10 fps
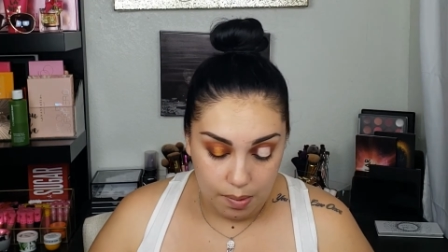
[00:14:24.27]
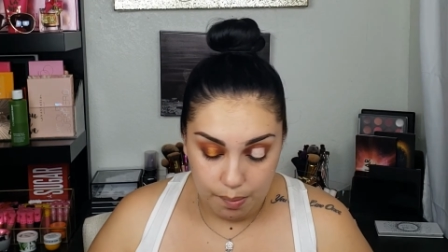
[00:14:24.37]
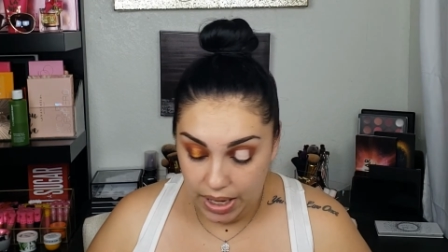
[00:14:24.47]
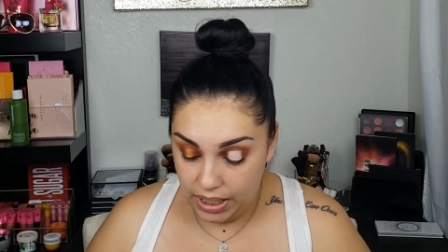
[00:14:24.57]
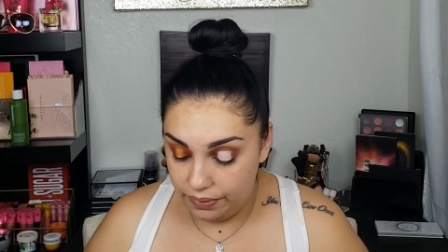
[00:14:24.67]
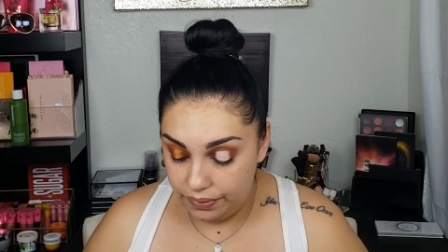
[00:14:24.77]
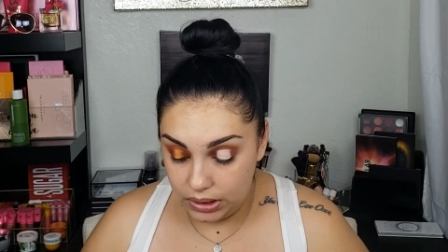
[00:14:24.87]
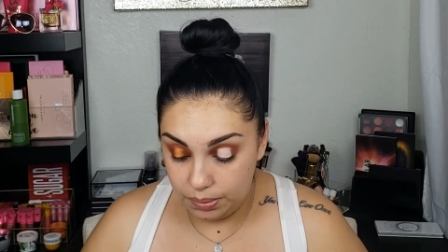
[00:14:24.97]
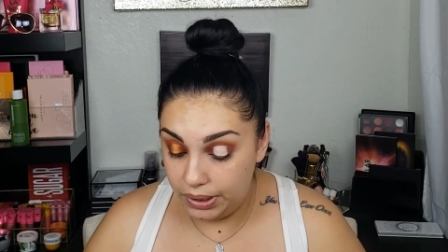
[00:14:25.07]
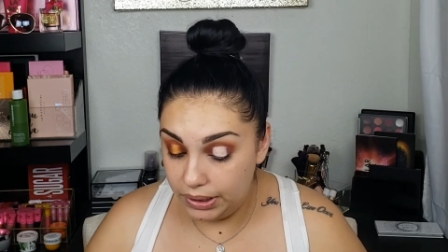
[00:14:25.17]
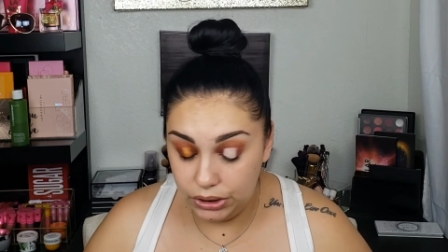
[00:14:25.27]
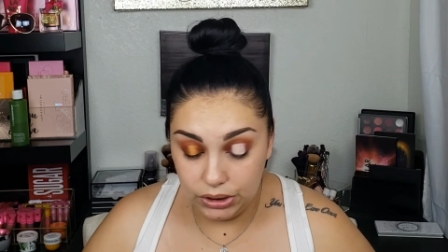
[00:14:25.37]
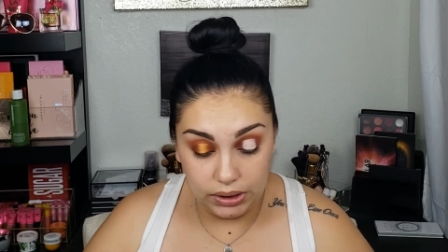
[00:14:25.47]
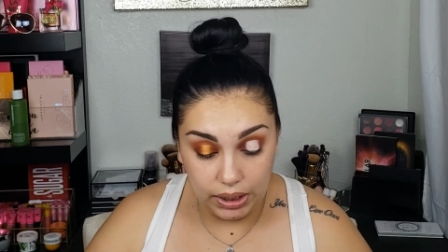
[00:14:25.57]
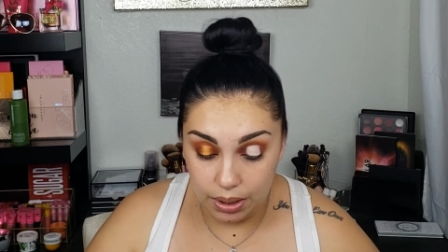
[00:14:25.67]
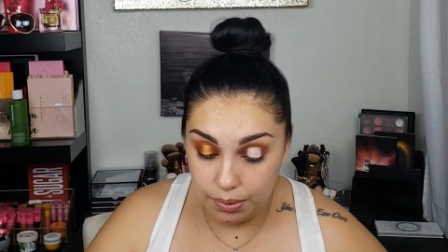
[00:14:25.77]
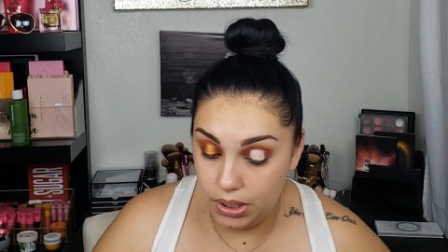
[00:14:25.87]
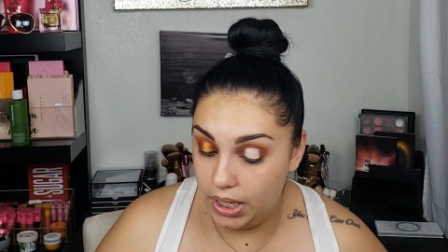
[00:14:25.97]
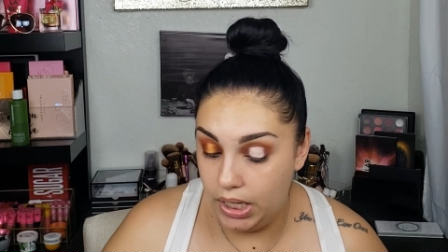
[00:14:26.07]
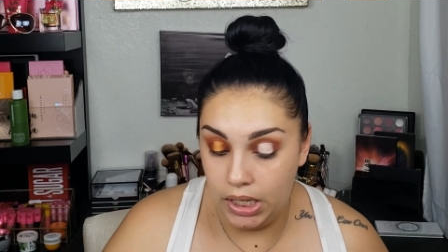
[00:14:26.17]
MAC Fix Plus, just like I would
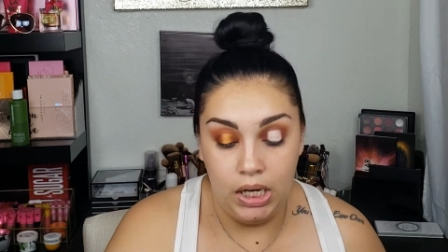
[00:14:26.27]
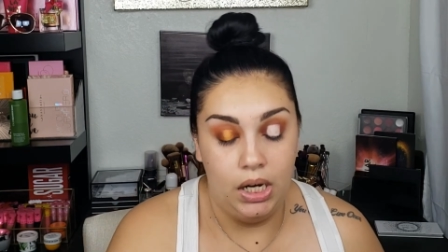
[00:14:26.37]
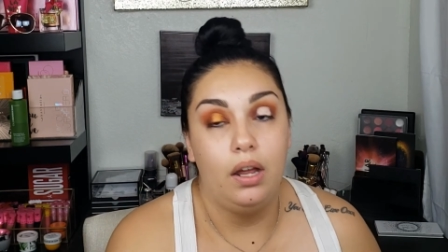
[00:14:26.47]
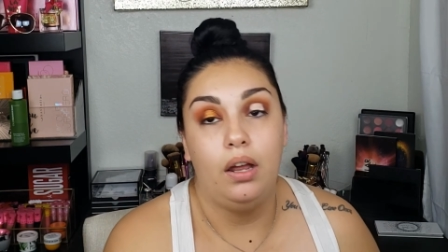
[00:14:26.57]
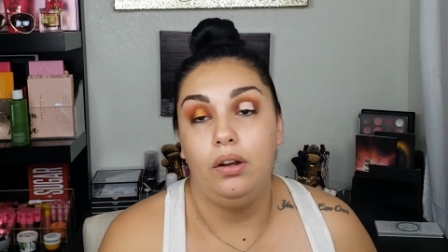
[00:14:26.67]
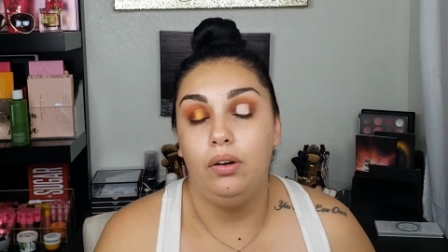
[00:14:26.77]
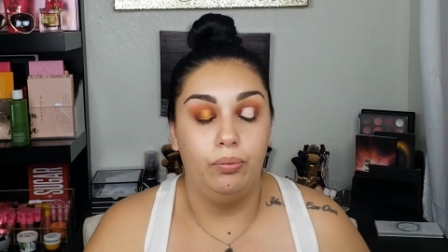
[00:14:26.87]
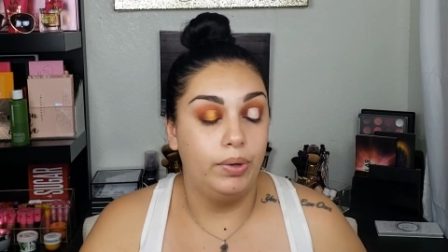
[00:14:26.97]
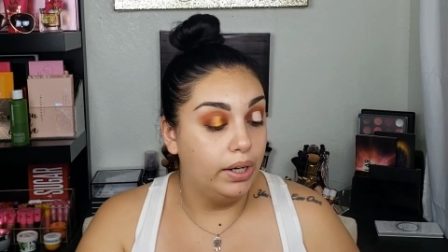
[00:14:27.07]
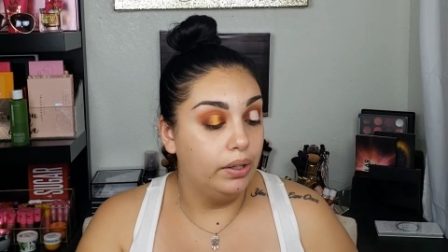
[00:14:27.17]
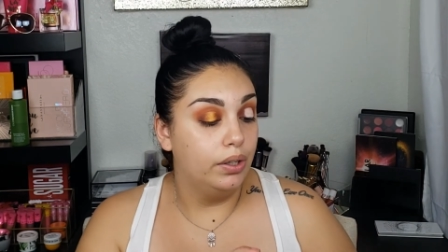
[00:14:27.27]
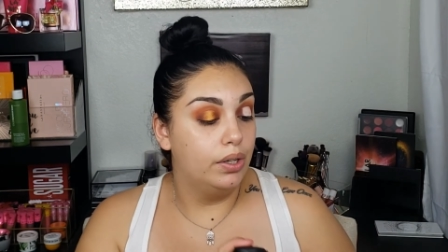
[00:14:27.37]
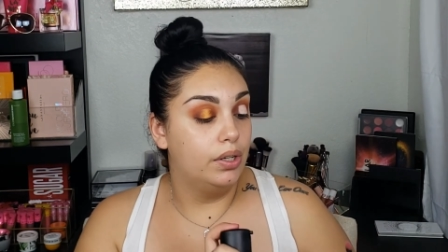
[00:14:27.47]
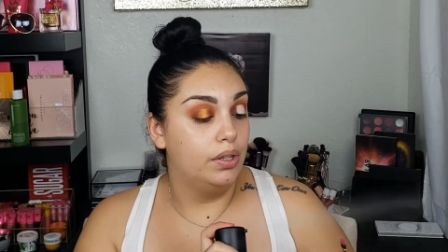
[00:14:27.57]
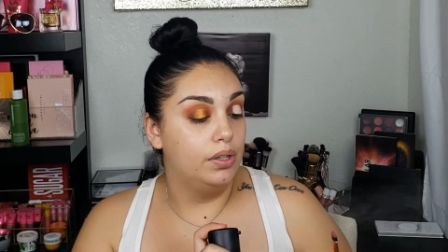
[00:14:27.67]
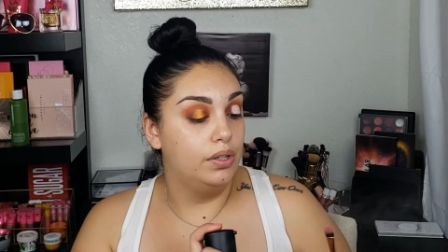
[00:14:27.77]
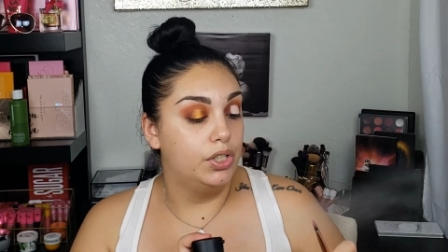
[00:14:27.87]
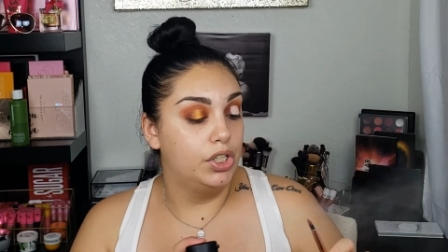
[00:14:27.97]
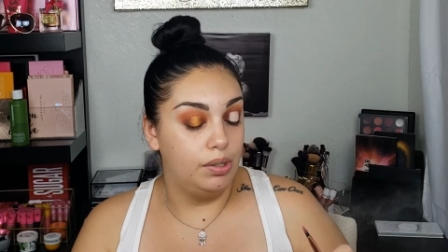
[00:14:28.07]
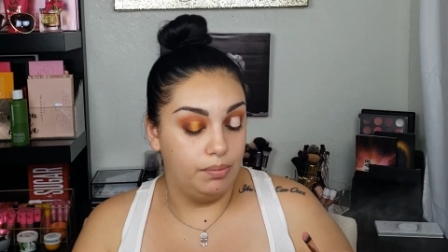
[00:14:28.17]
any regular
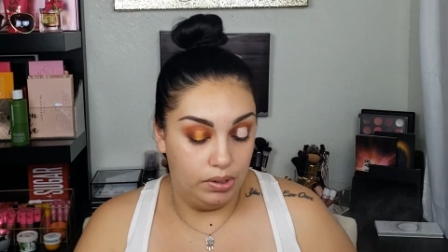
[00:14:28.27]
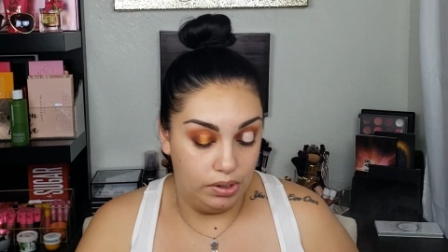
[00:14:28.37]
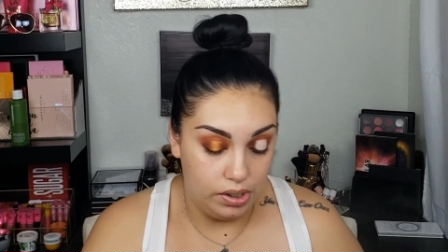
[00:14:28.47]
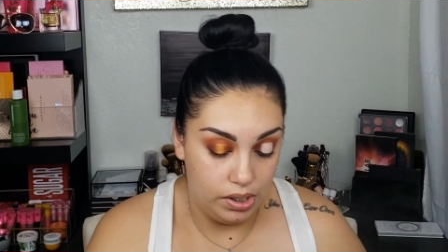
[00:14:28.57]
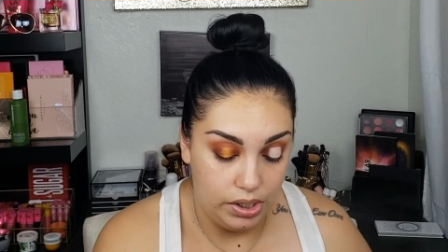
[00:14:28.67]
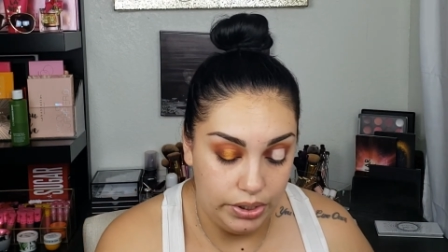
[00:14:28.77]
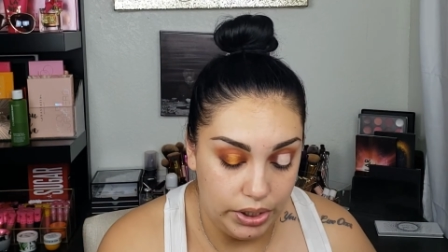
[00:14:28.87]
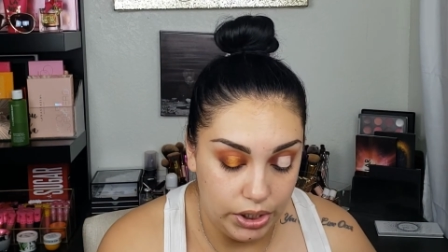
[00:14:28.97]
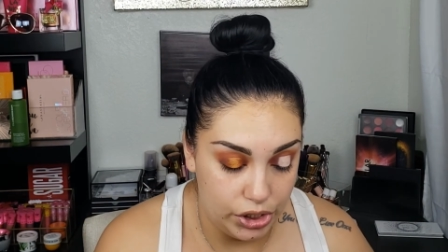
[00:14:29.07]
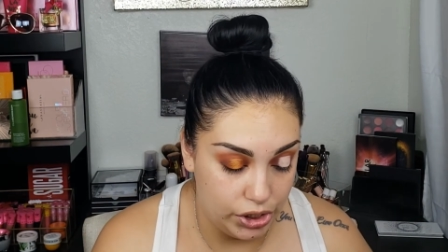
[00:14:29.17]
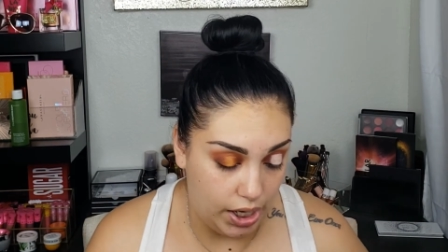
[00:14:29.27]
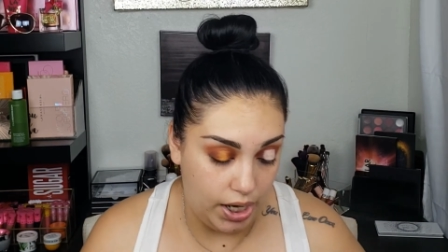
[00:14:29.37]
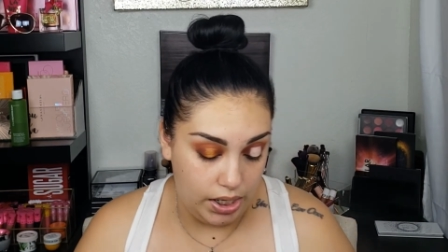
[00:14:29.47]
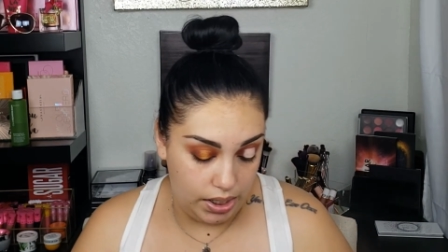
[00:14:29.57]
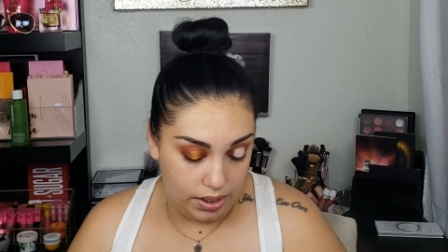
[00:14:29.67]
shimmer shade.